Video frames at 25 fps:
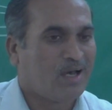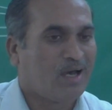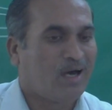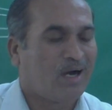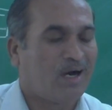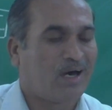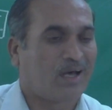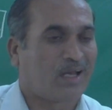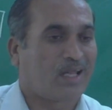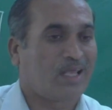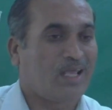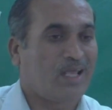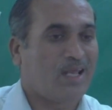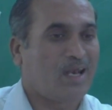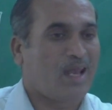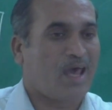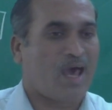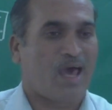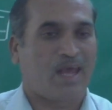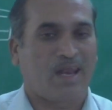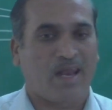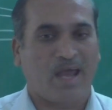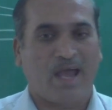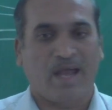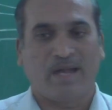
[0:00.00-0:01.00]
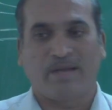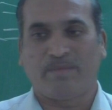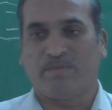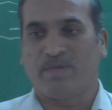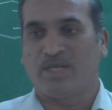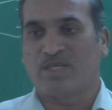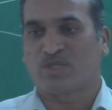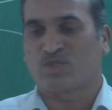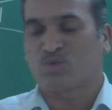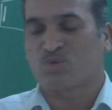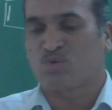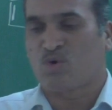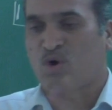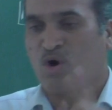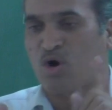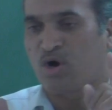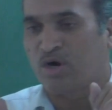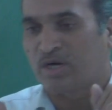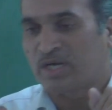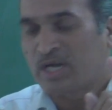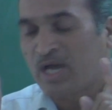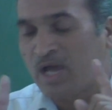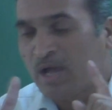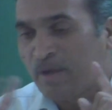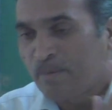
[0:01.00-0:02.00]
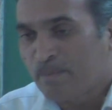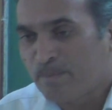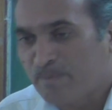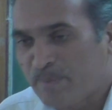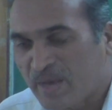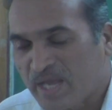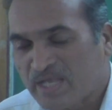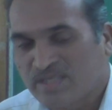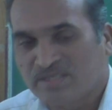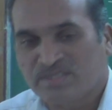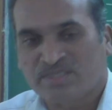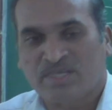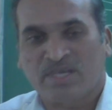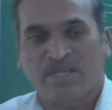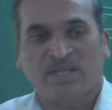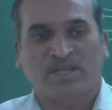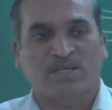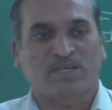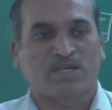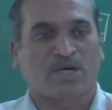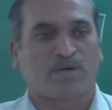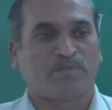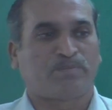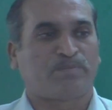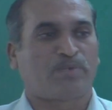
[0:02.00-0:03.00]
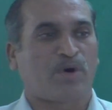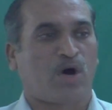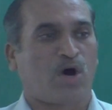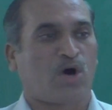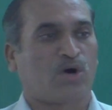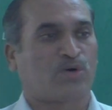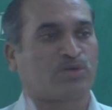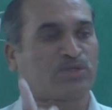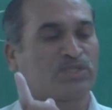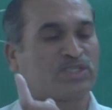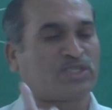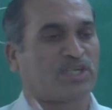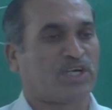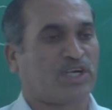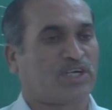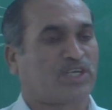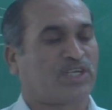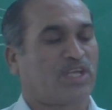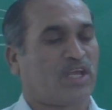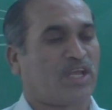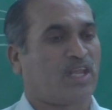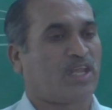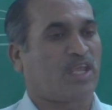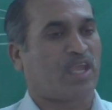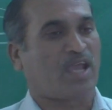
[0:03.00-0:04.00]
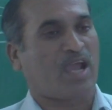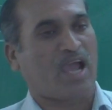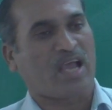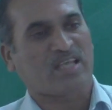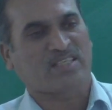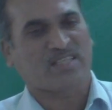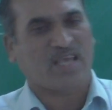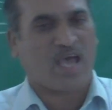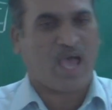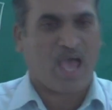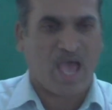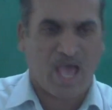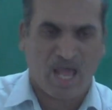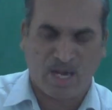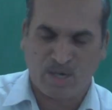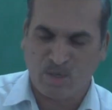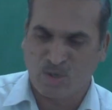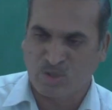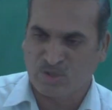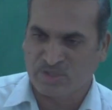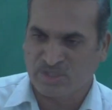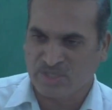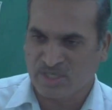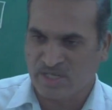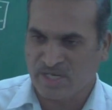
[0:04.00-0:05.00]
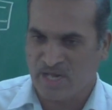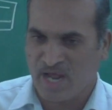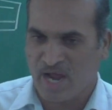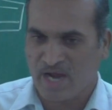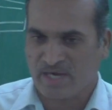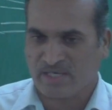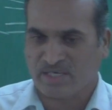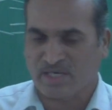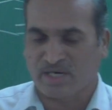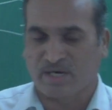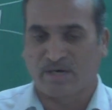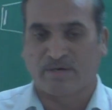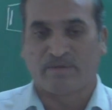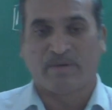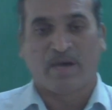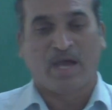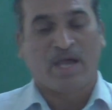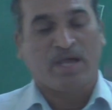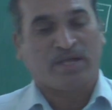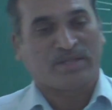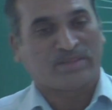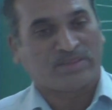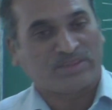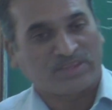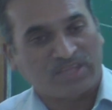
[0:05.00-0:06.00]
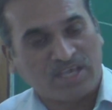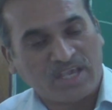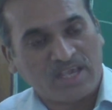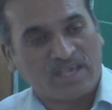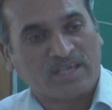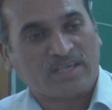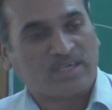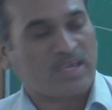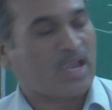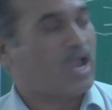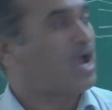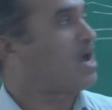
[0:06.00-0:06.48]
Aryl halide means what? Benzene compound containing as a halogen atom. They